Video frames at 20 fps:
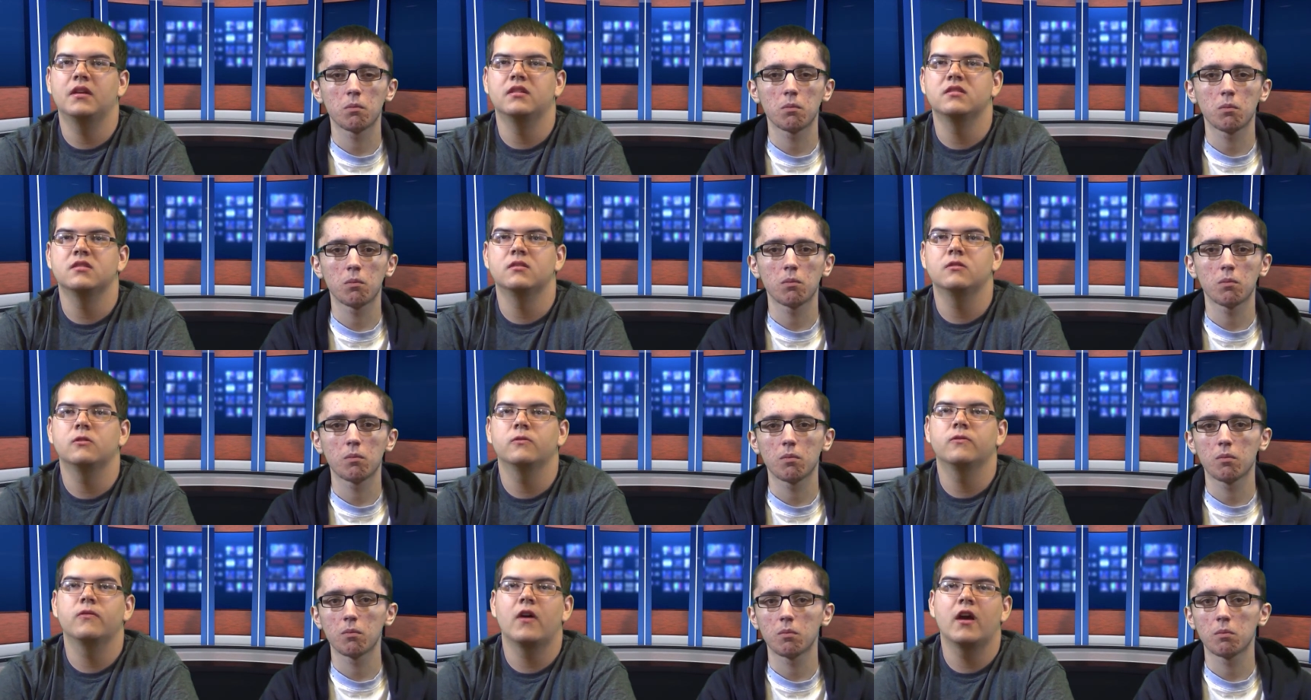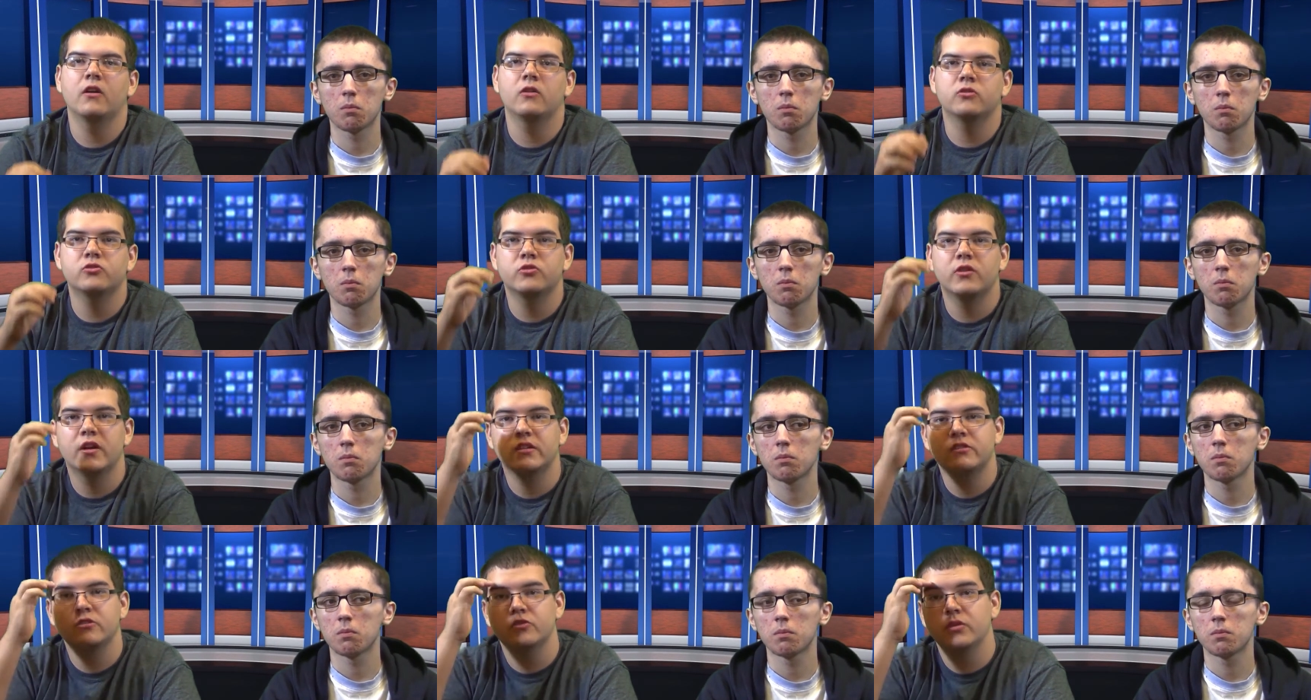Speaker 1: and send your final
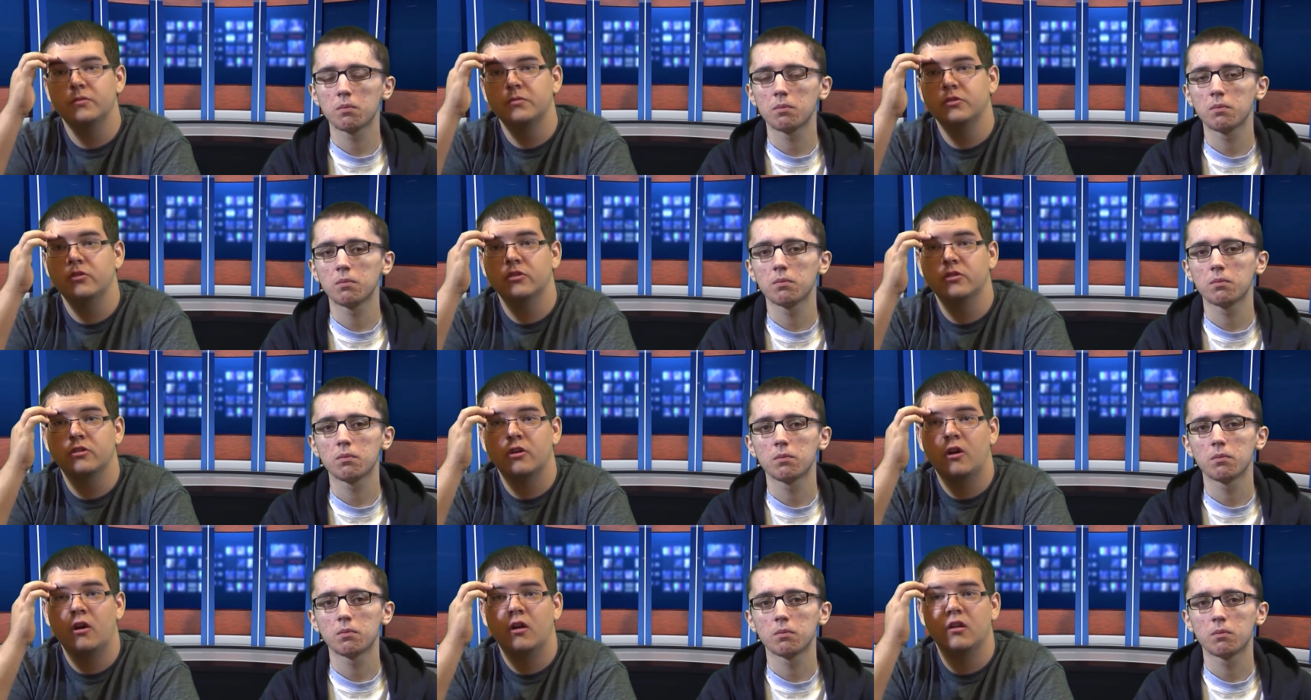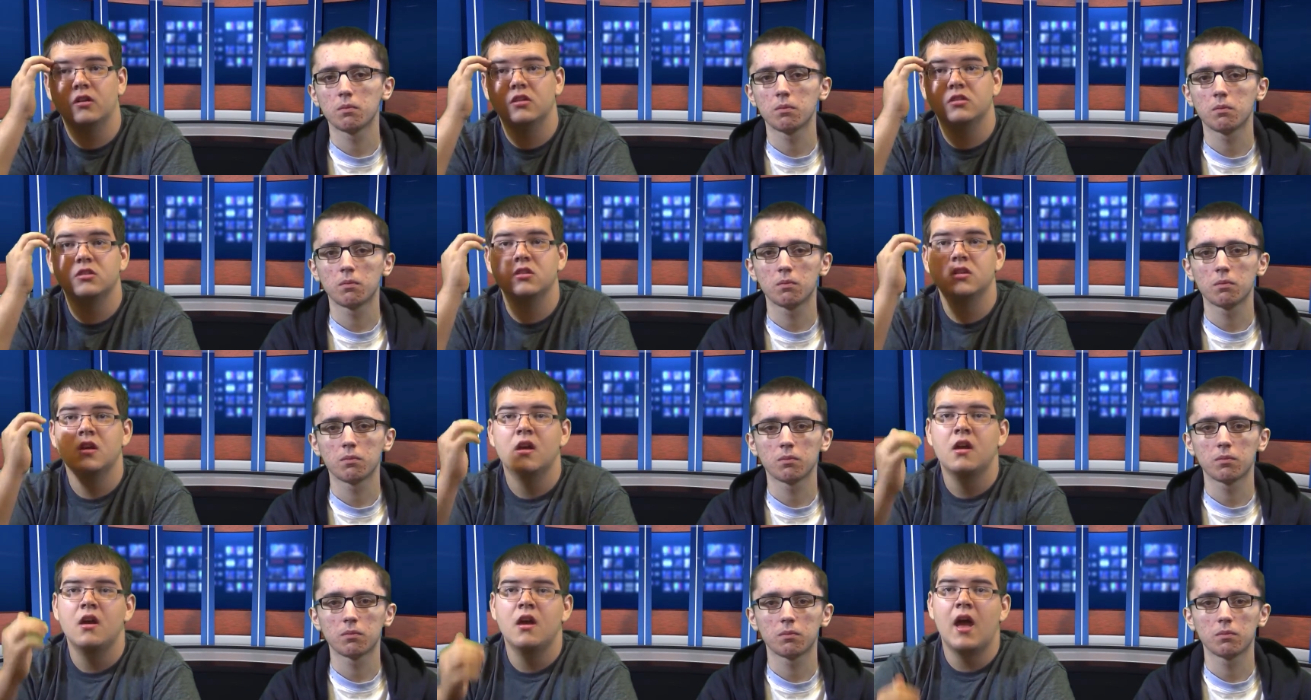transcript to your college.